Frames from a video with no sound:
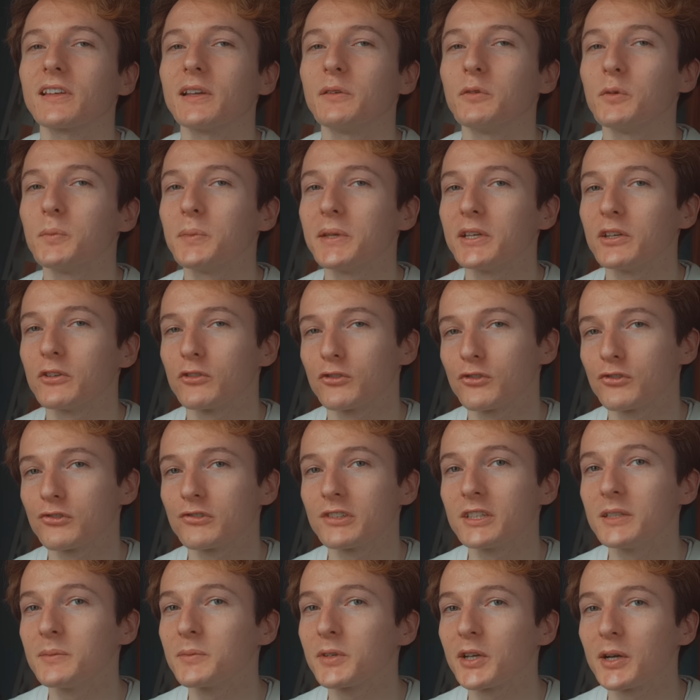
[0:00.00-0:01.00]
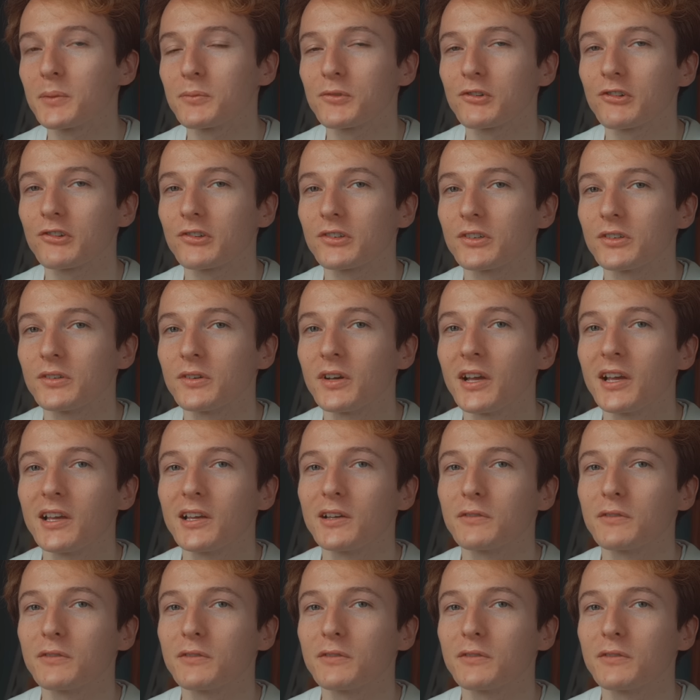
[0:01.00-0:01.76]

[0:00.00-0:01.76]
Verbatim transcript: it would be a dream come true